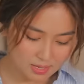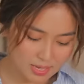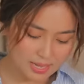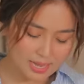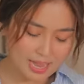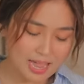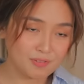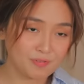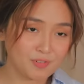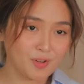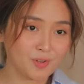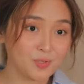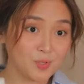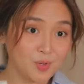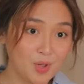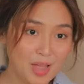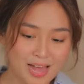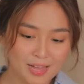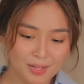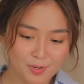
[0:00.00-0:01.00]
I have
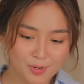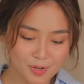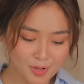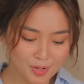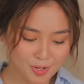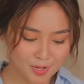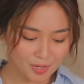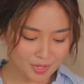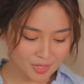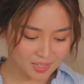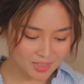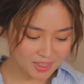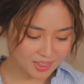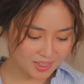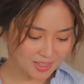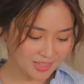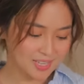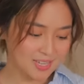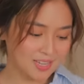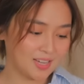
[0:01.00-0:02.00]
also alcohol.
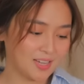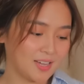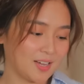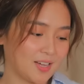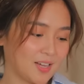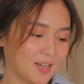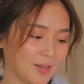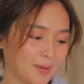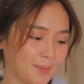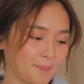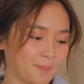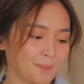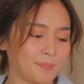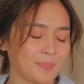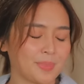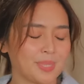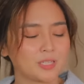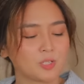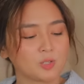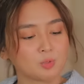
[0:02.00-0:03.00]

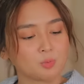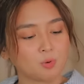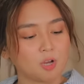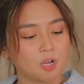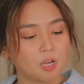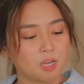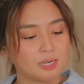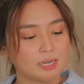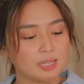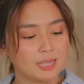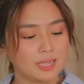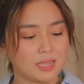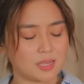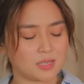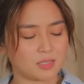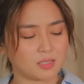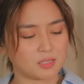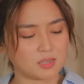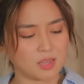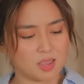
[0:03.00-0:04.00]
This one
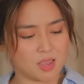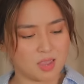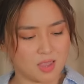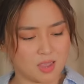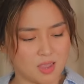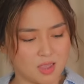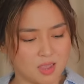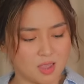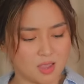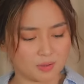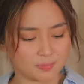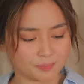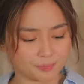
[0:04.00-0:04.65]
is a